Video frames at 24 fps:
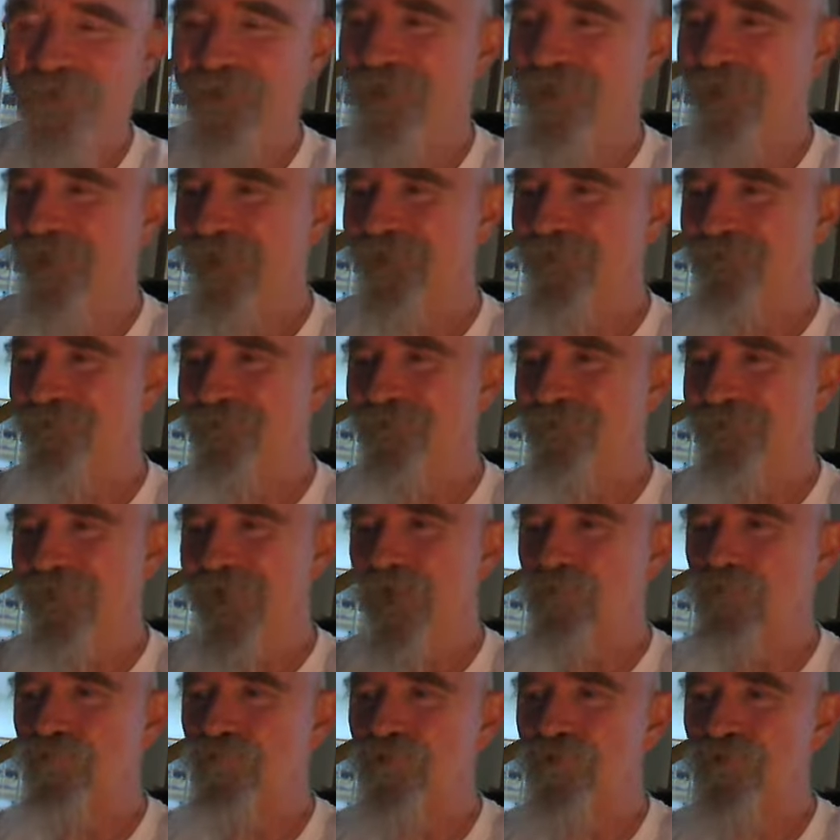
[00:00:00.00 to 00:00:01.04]
um, I
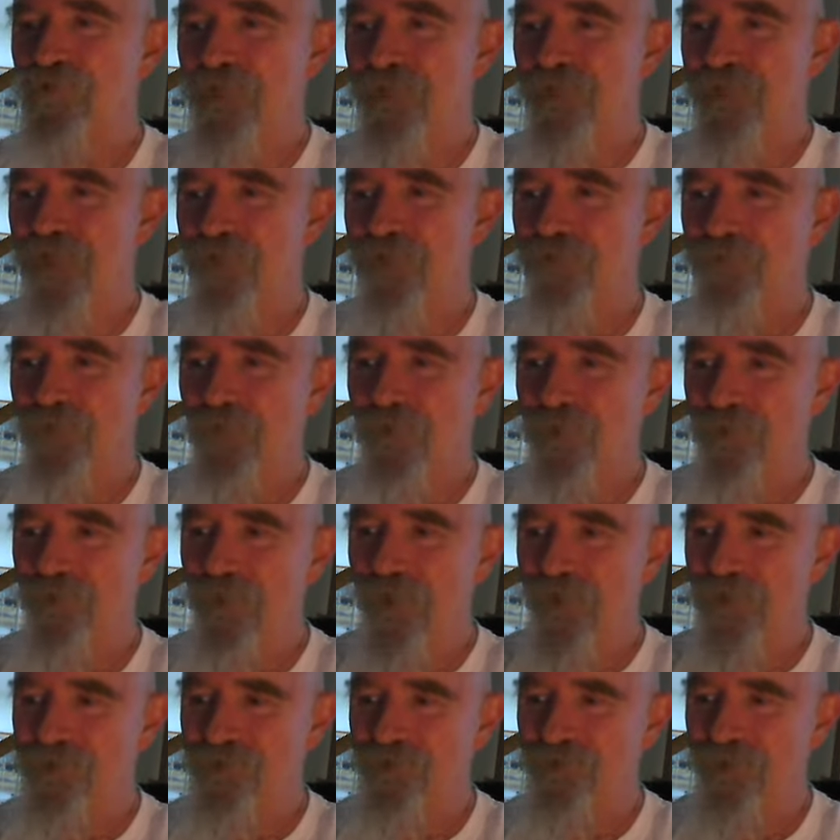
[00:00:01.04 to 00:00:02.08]
appreciate that very
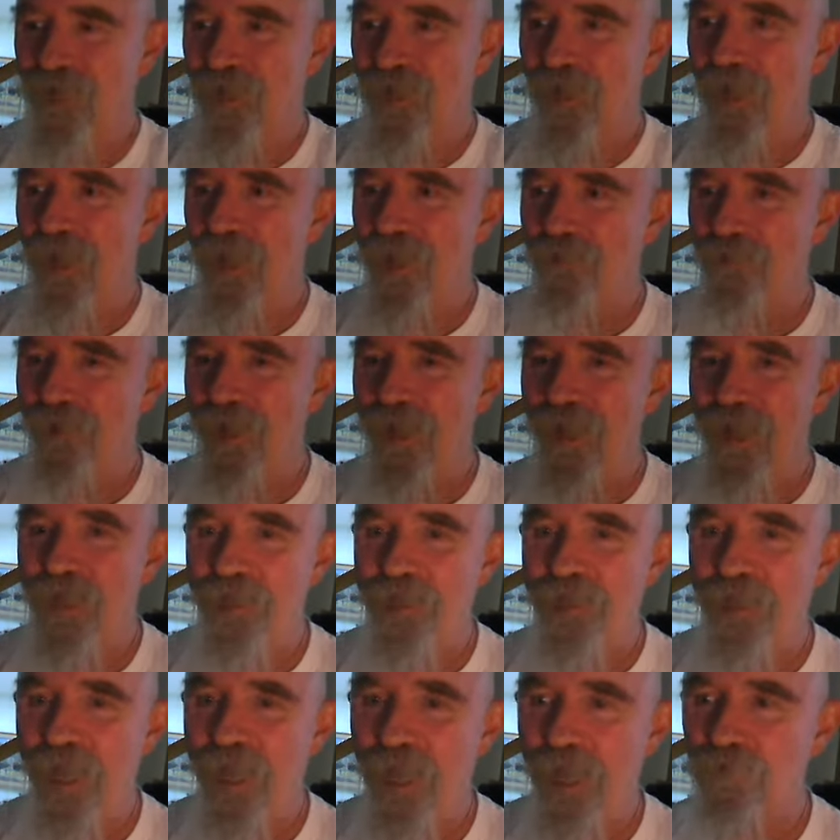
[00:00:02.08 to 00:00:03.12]
much. Um,
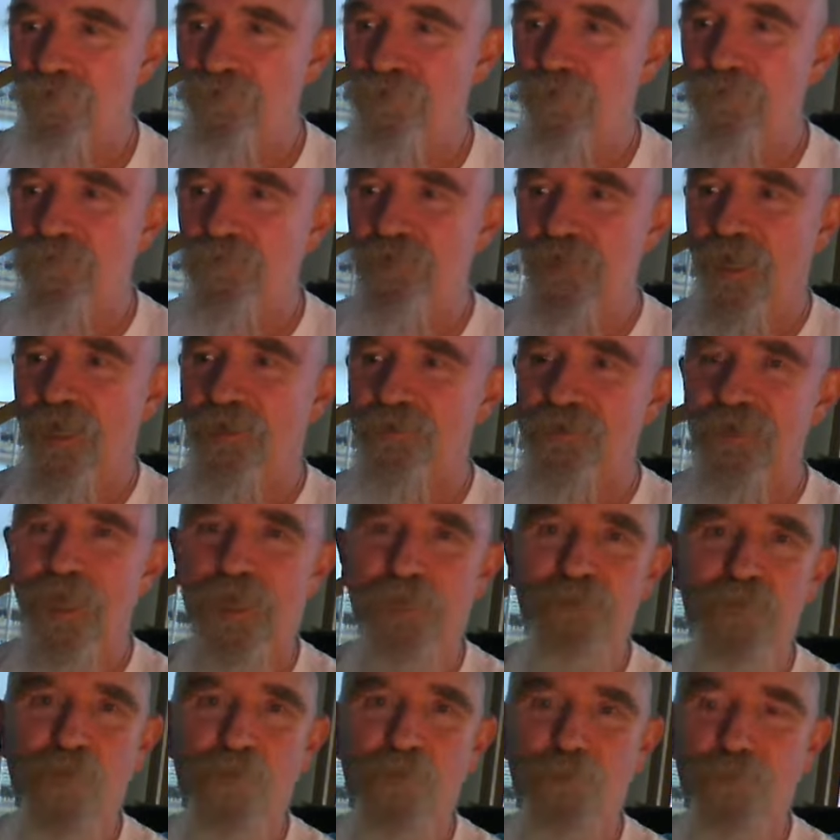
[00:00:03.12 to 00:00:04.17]
anyhow, so today's
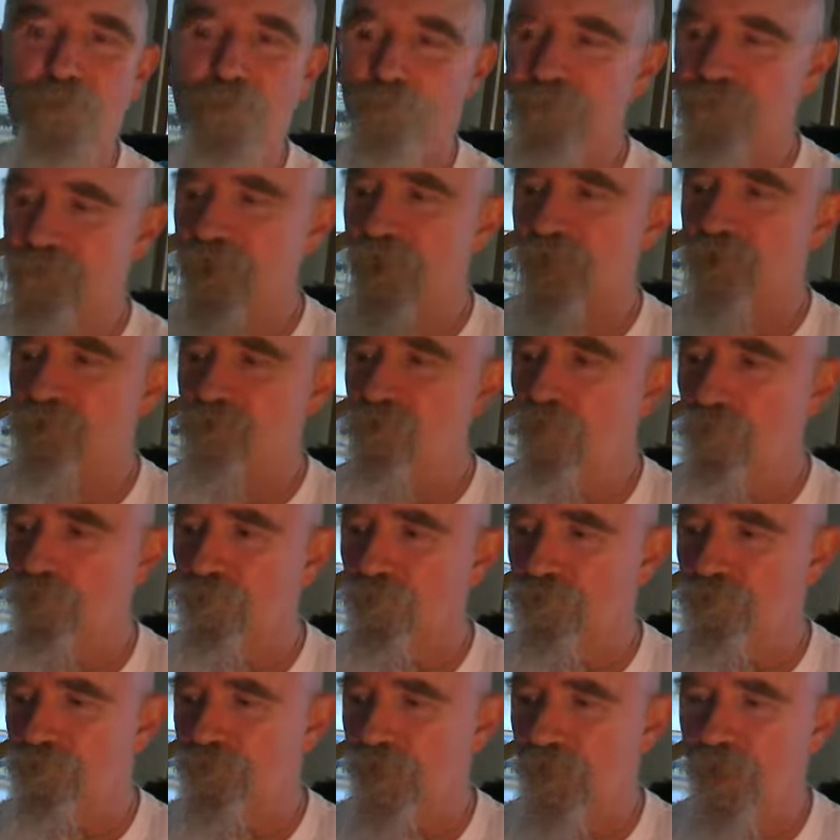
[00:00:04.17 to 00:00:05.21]
October, but it's
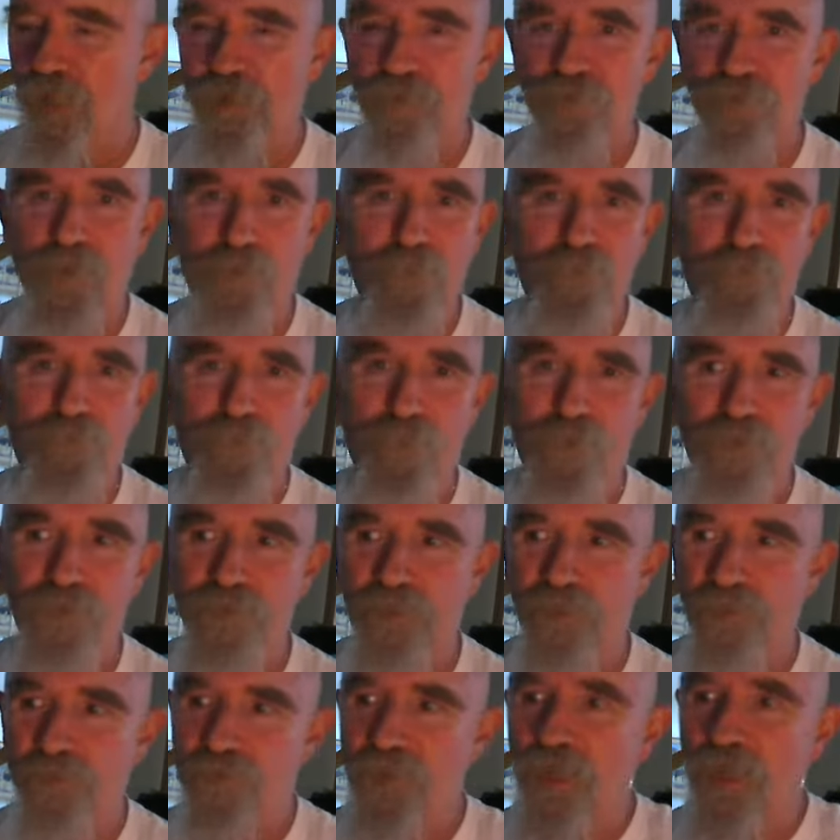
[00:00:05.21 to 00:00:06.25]
October today, October
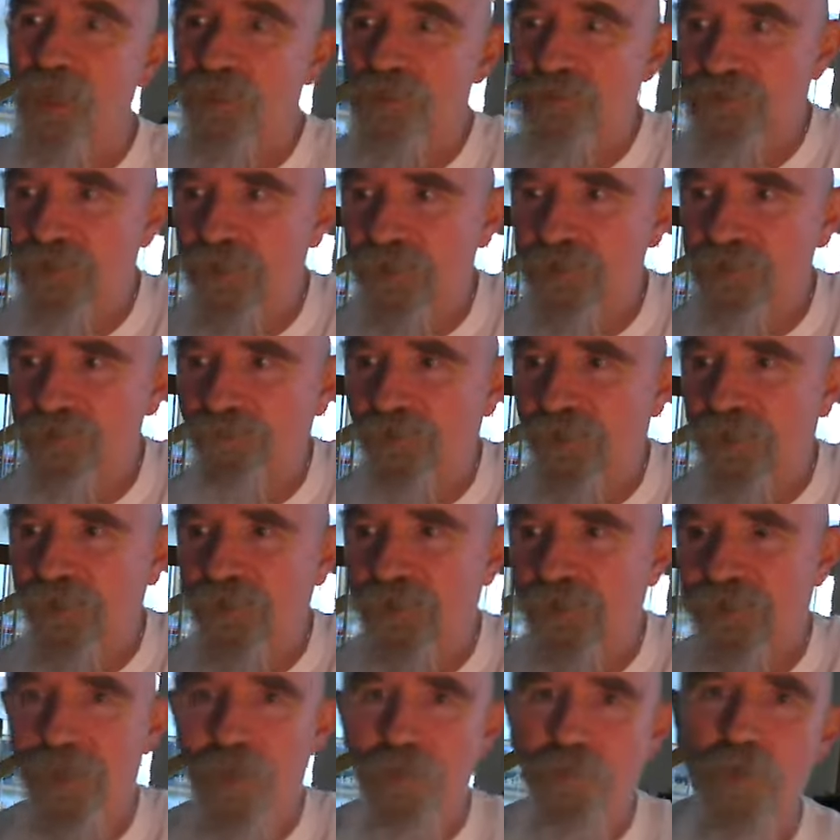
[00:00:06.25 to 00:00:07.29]
14th. Sun's
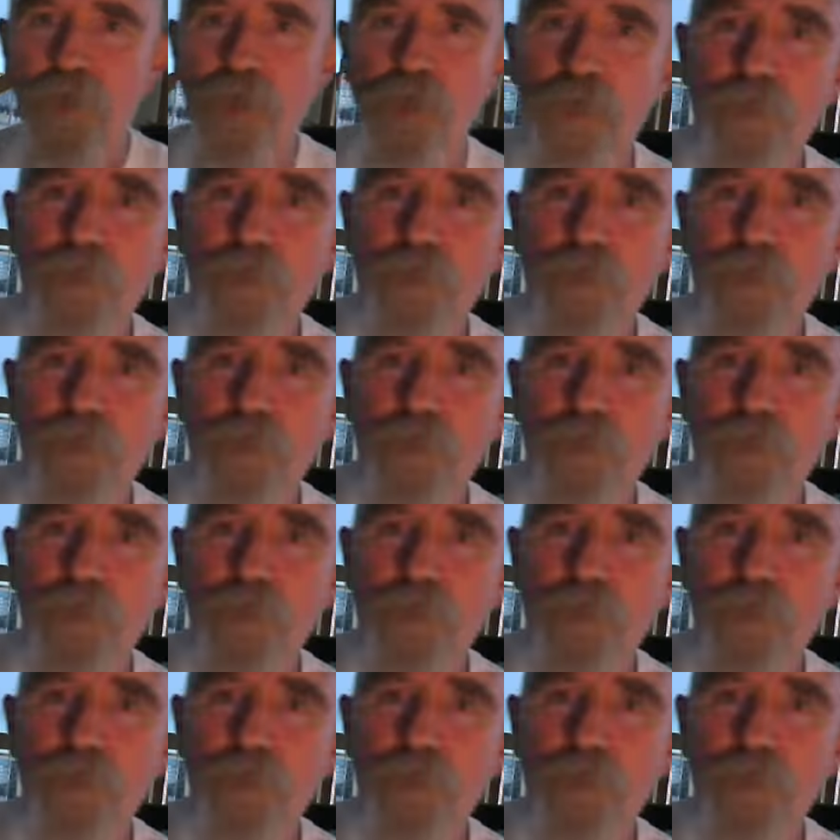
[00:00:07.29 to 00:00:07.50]
finally out.